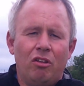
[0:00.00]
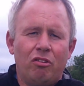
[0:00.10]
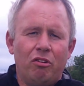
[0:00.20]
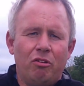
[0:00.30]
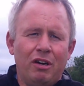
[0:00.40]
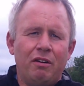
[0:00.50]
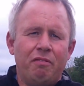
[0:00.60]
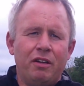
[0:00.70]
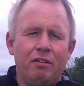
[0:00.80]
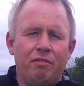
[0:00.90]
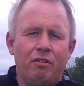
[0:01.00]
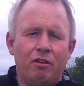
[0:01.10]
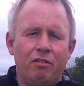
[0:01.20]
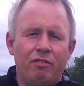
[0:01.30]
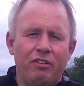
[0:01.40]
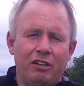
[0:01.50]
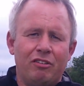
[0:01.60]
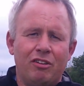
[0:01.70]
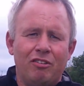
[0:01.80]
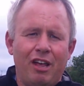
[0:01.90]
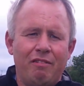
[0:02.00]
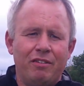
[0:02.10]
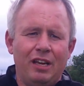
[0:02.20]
so they're in a field for 6 to 7